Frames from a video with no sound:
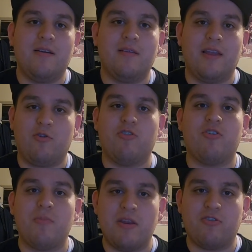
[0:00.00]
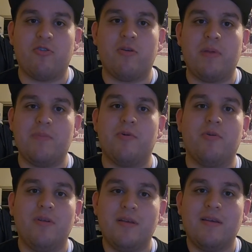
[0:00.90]
like Christian ministry people,
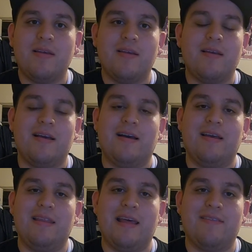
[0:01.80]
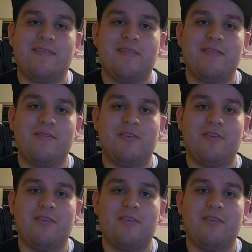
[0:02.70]
and that's